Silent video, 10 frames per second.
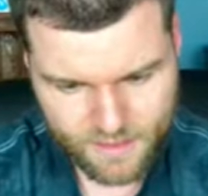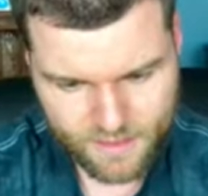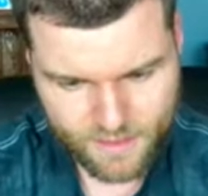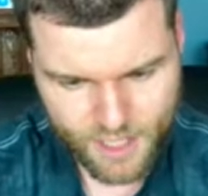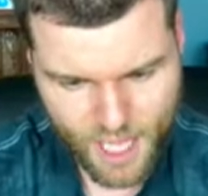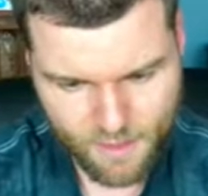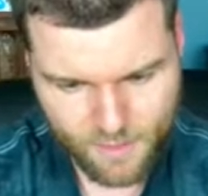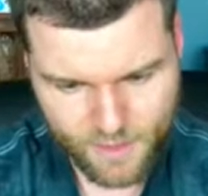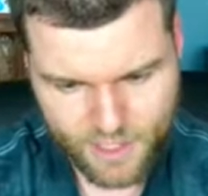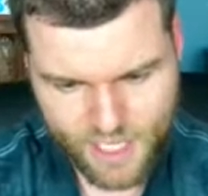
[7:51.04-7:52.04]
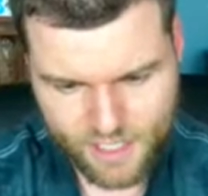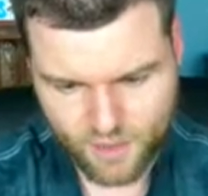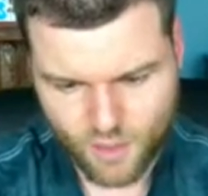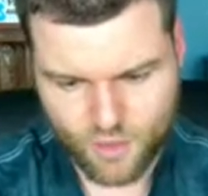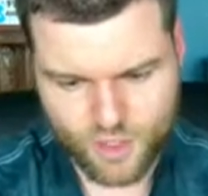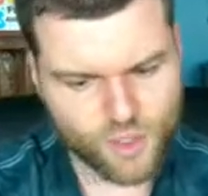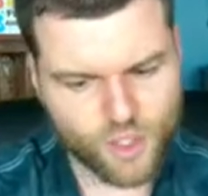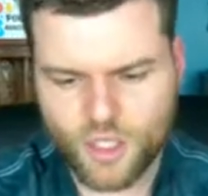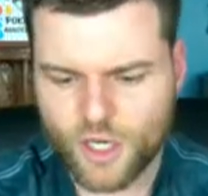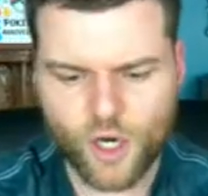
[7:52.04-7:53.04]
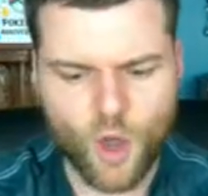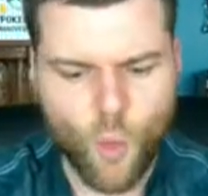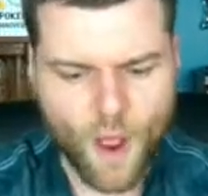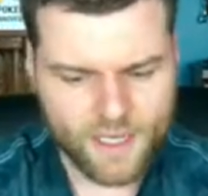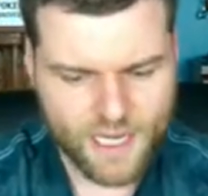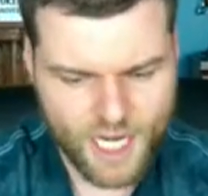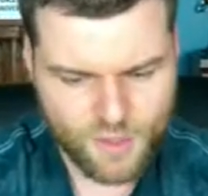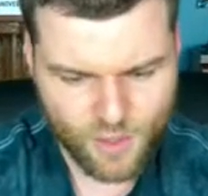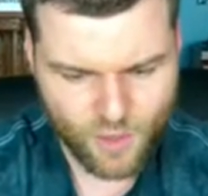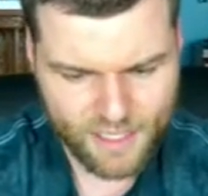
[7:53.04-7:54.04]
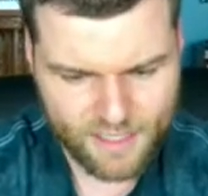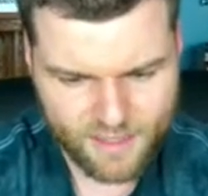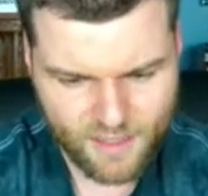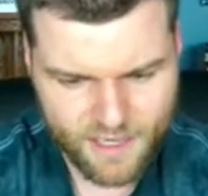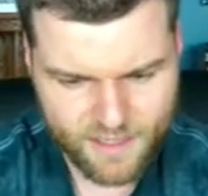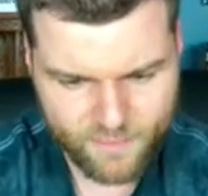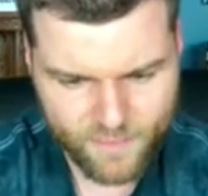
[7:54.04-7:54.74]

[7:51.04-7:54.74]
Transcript: So how about we just take the Tauros? Because I don't know what cards we're going to get tonight.